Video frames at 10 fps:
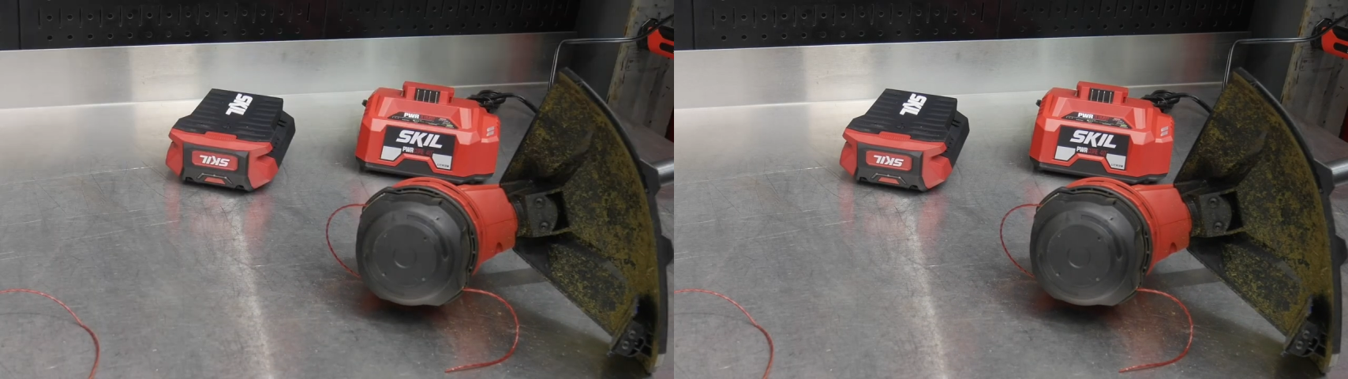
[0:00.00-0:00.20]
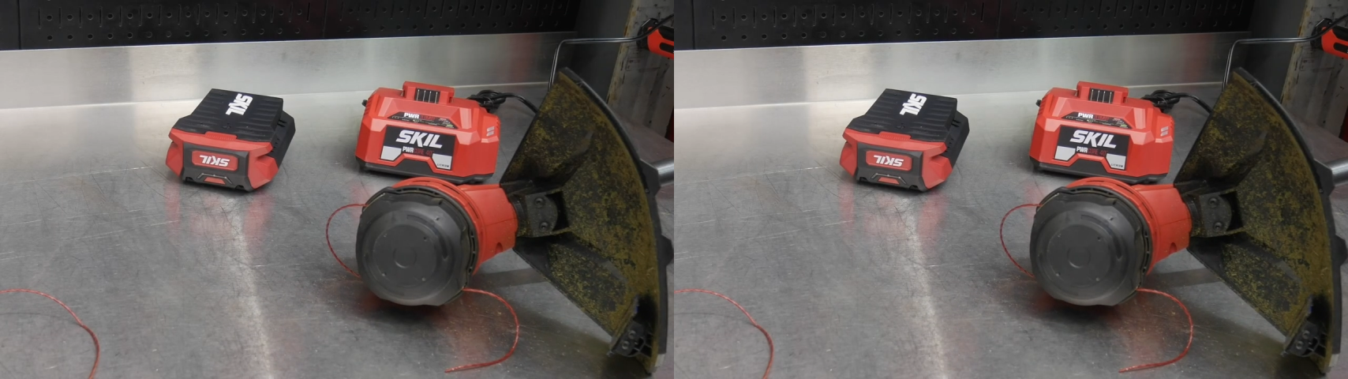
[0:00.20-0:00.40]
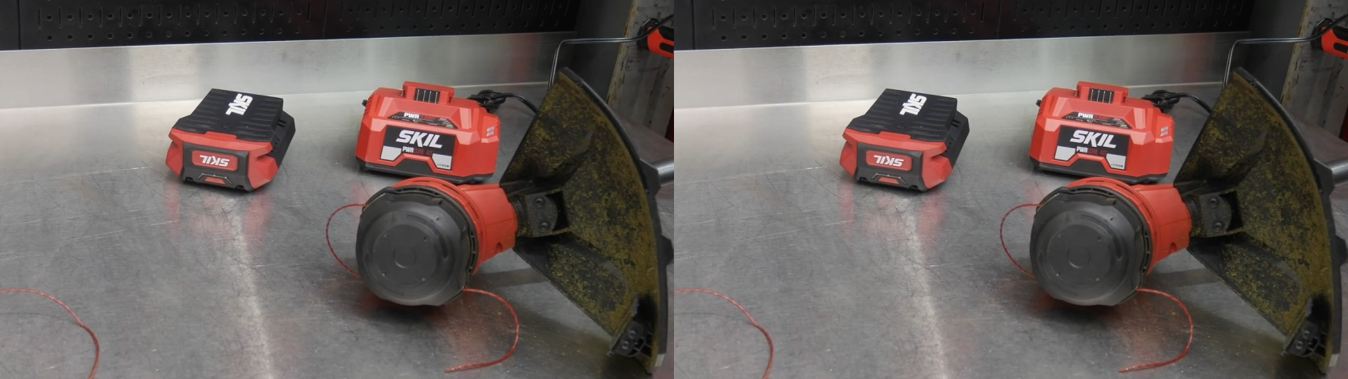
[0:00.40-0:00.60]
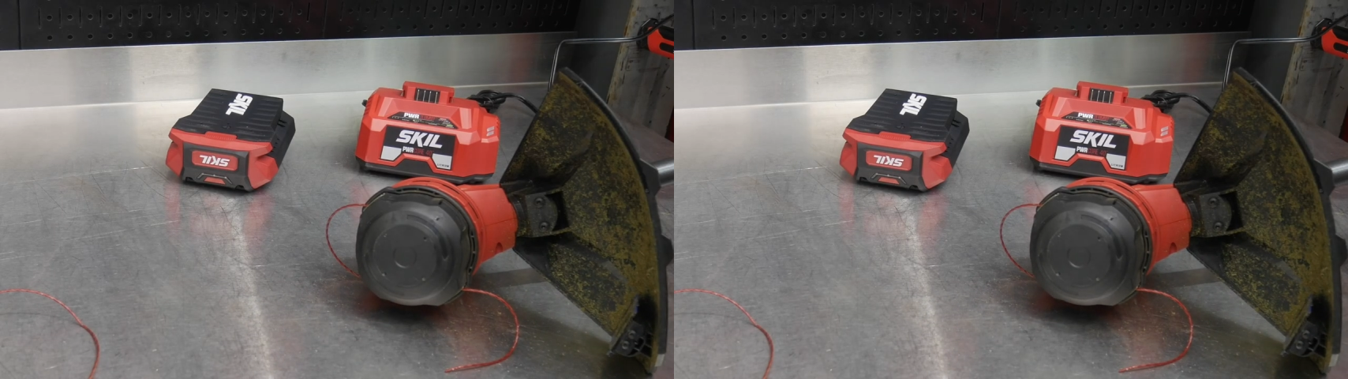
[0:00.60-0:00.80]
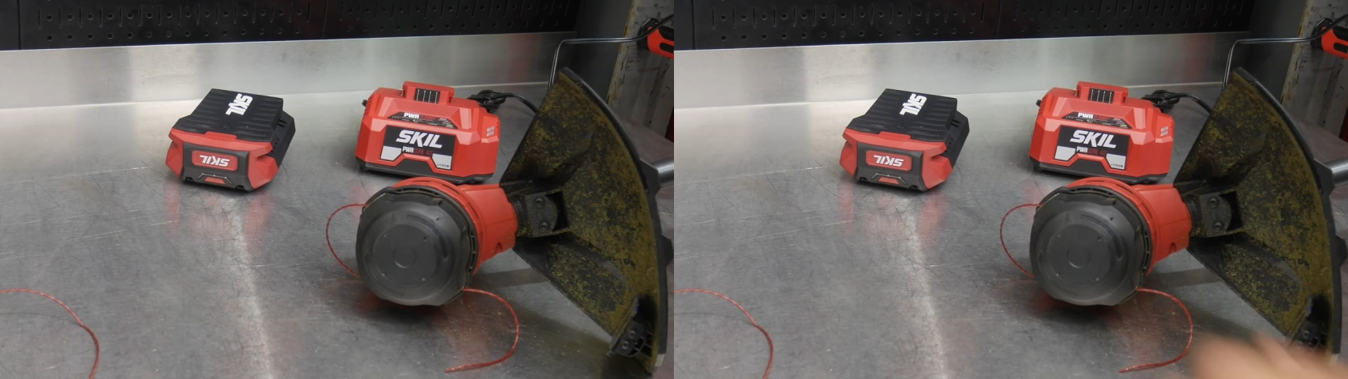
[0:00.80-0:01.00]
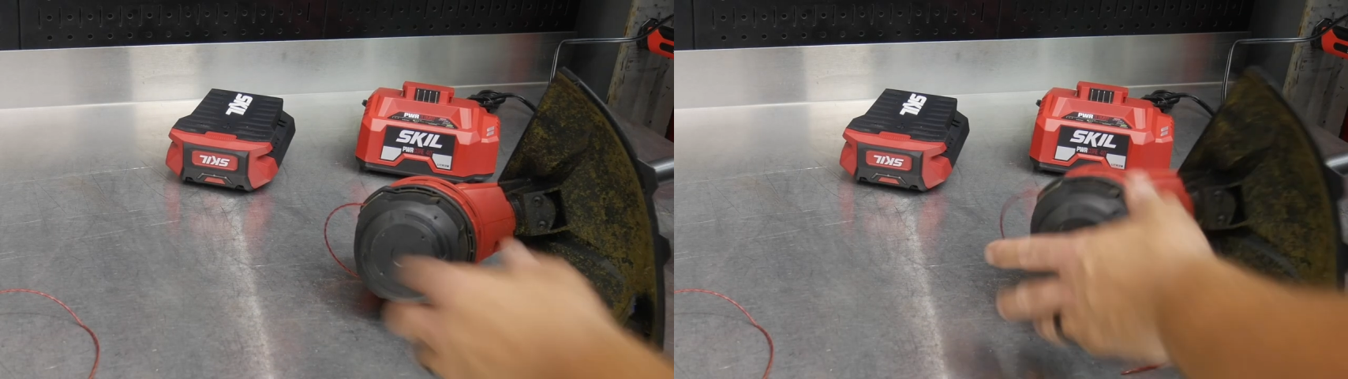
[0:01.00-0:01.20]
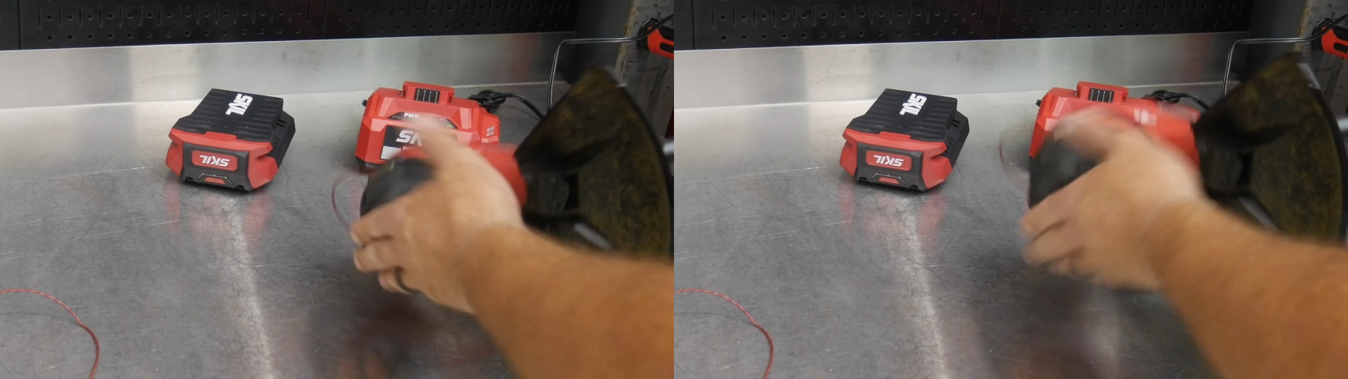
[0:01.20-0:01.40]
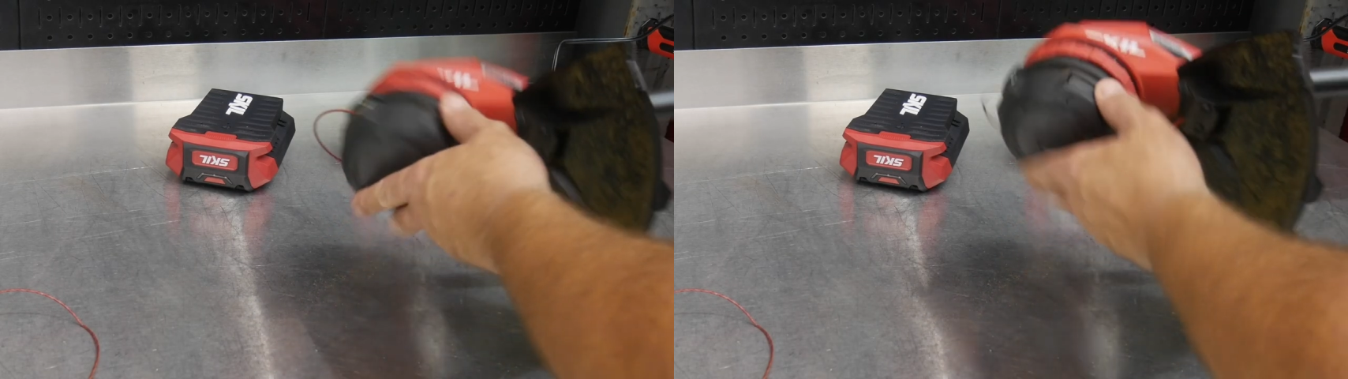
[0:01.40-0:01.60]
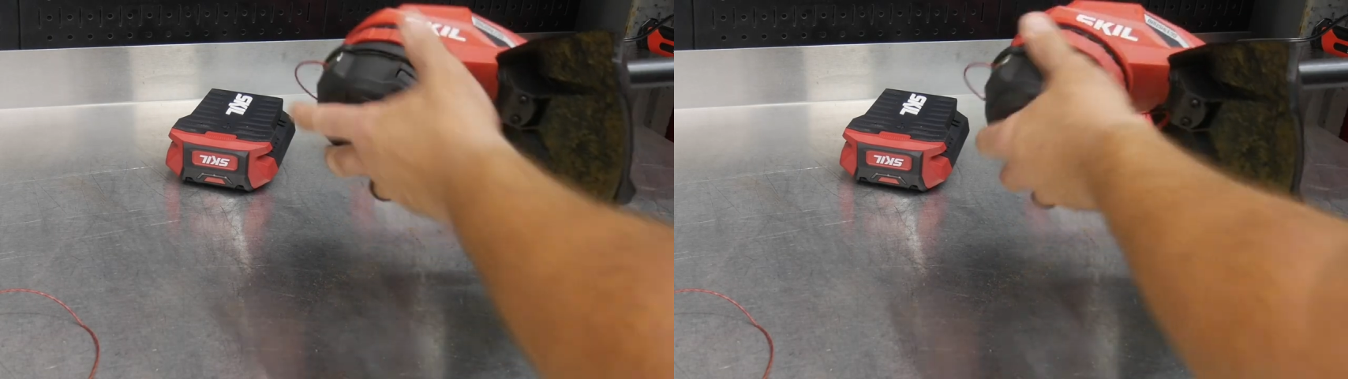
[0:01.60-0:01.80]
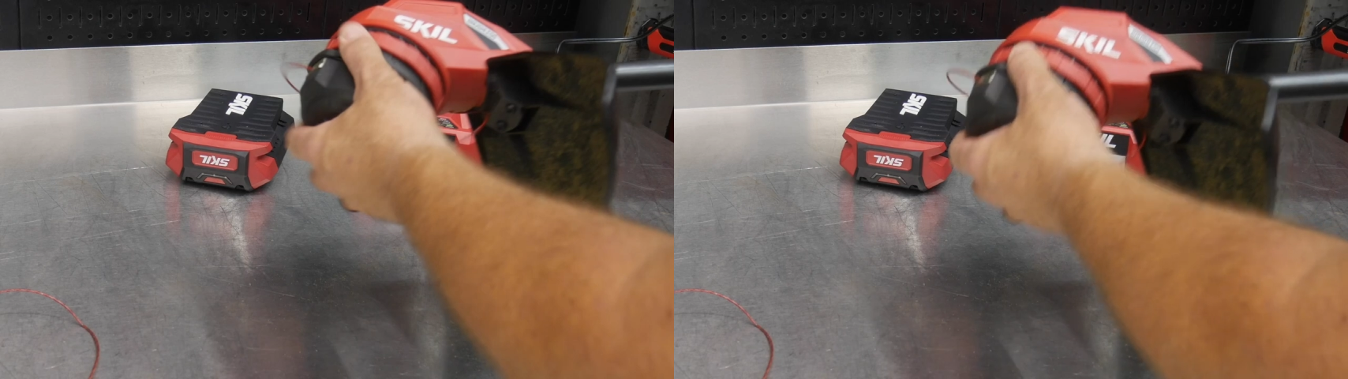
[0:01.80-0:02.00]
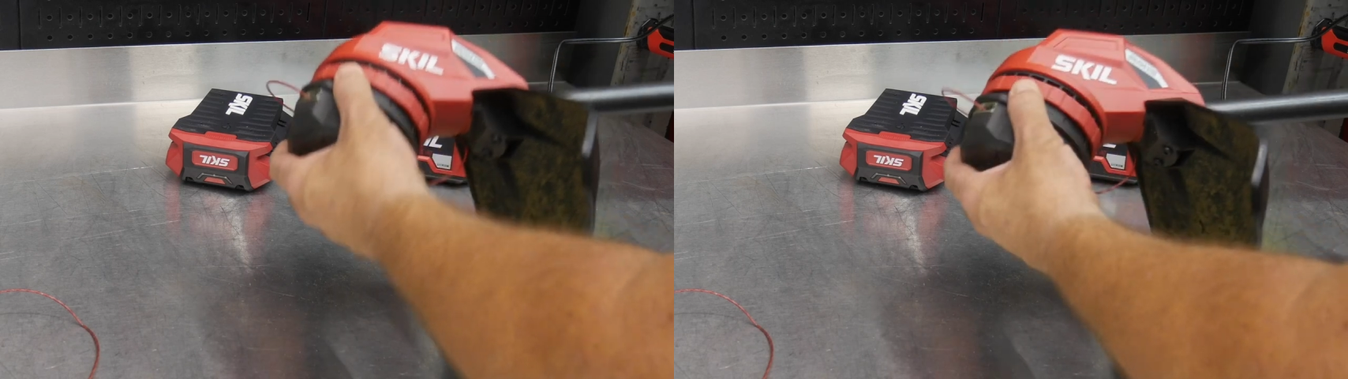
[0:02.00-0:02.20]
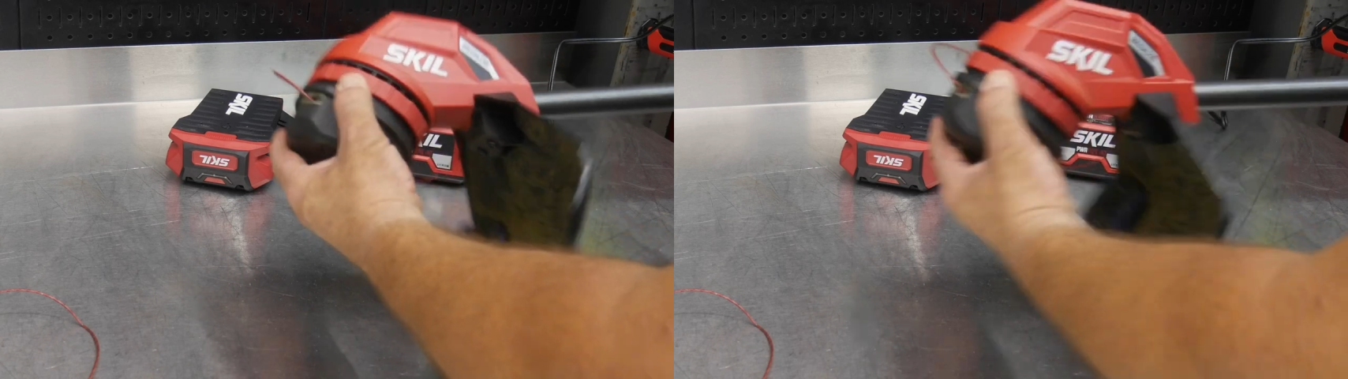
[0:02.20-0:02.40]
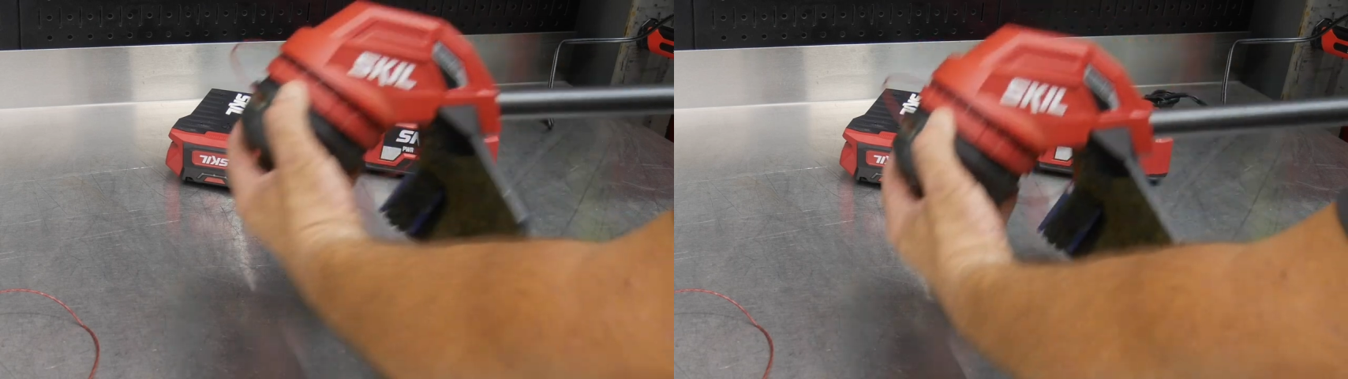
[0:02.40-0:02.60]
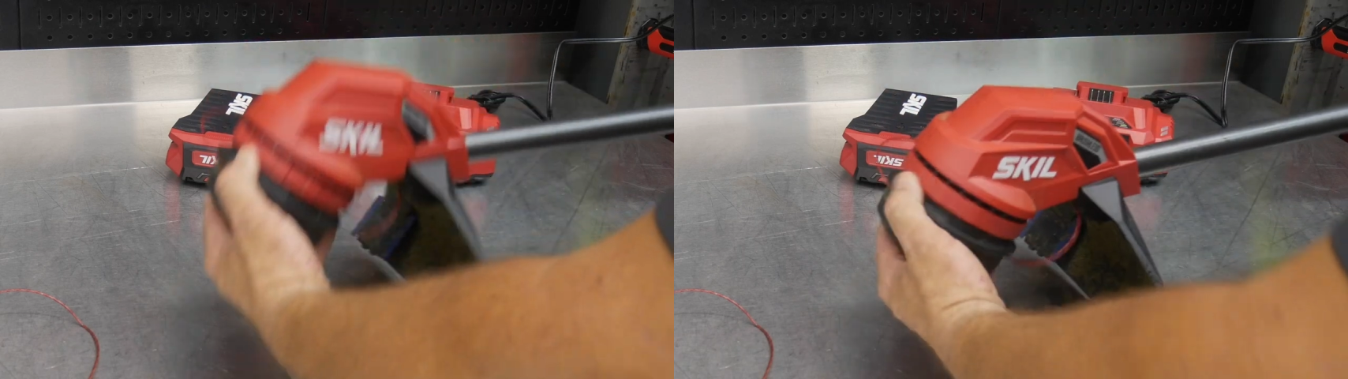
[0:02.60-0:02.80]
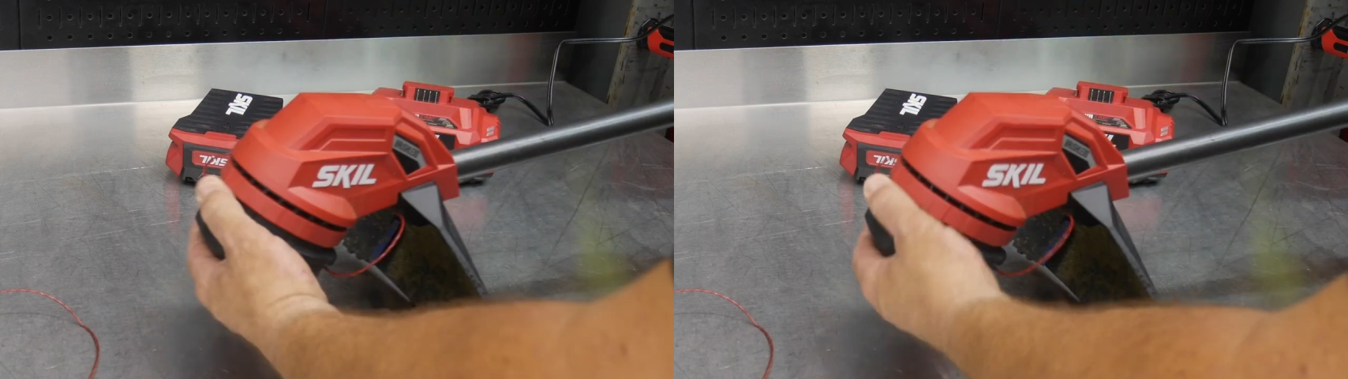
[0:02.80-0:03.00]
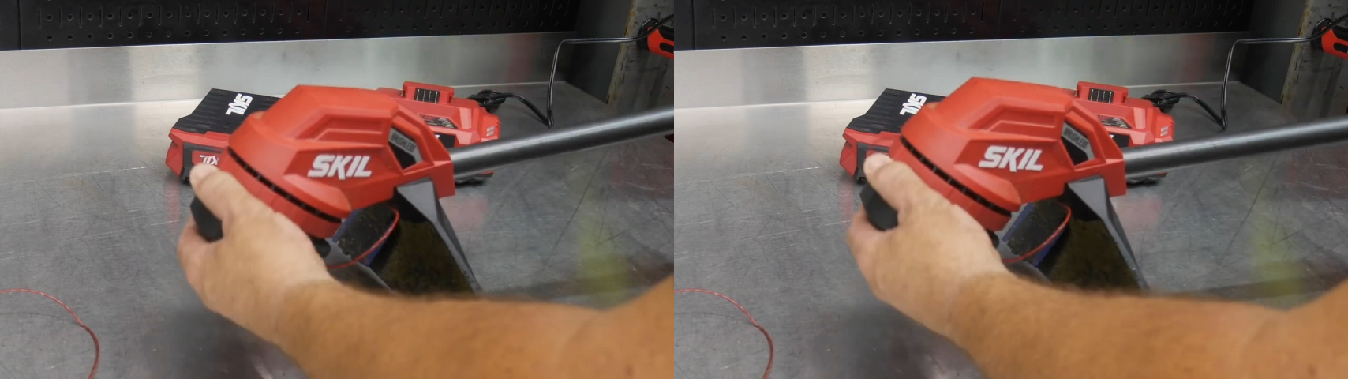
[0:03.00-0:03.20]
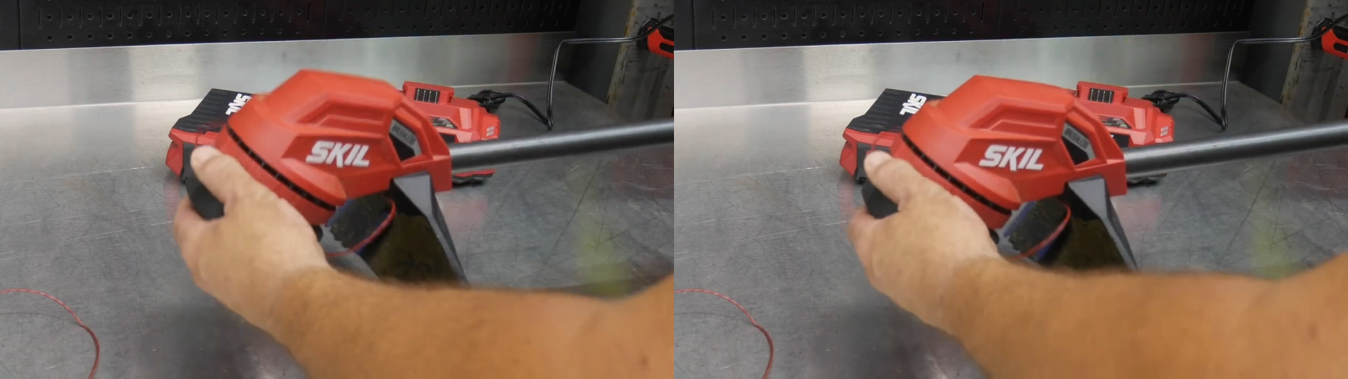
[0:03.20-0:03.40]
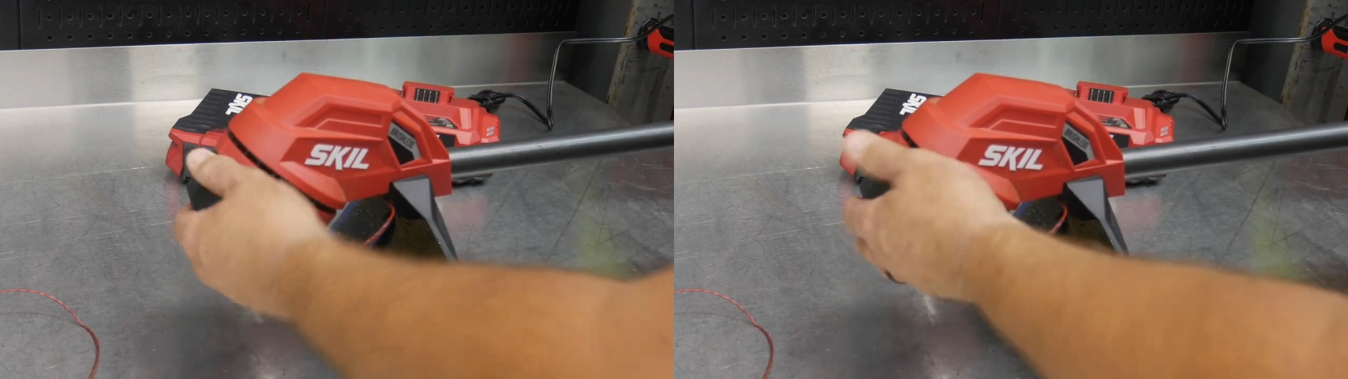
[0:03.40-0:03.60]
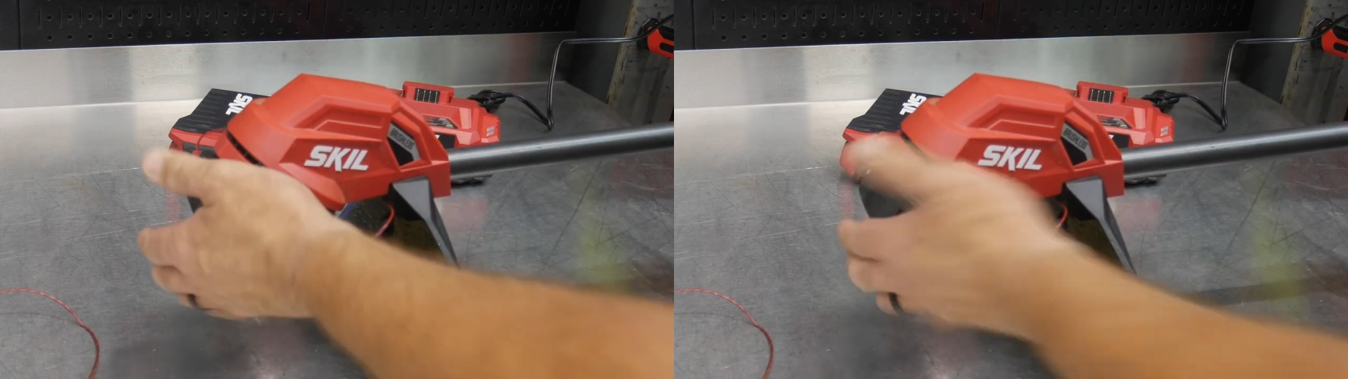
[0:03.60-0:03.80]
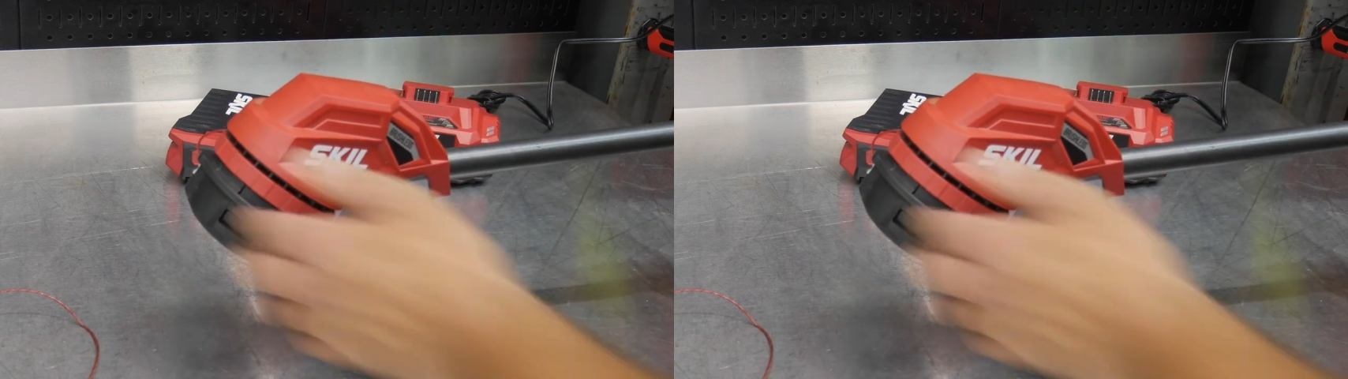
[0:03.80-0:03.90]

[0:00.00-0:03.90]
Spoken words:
[unreadable: no face in view]